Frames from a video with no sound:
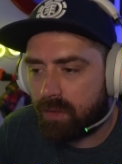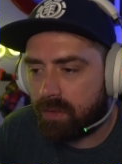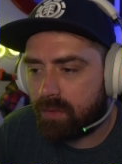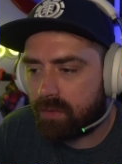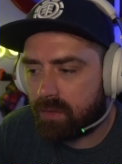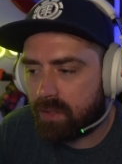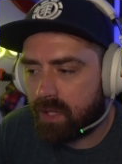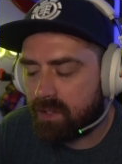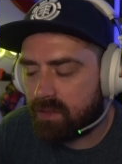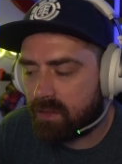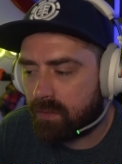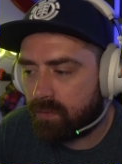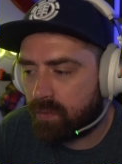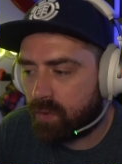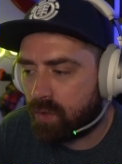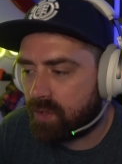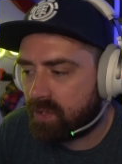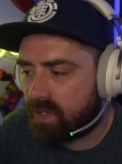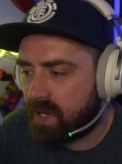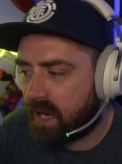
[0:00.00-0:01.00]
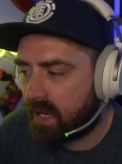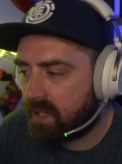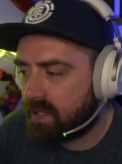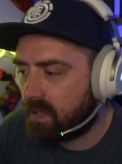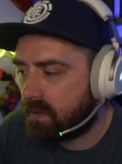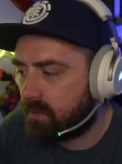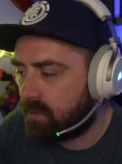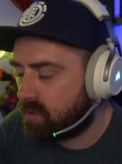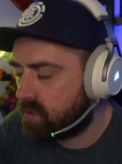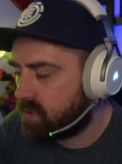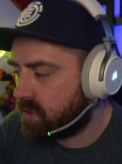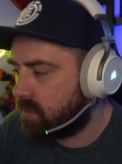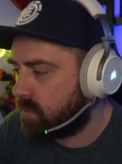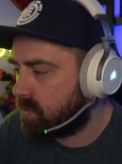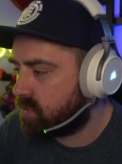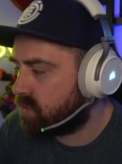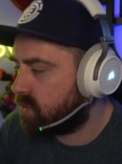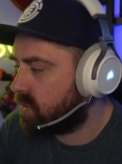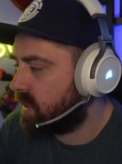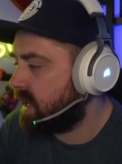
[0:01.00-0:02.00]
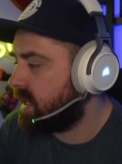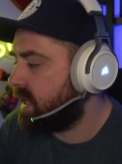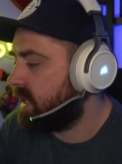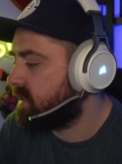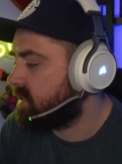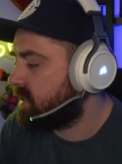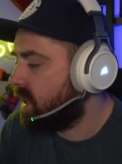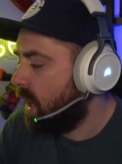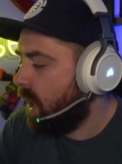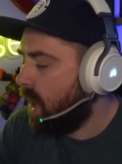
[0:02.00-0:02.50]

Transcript: So that's the first negative. The sugar withdrawal headaches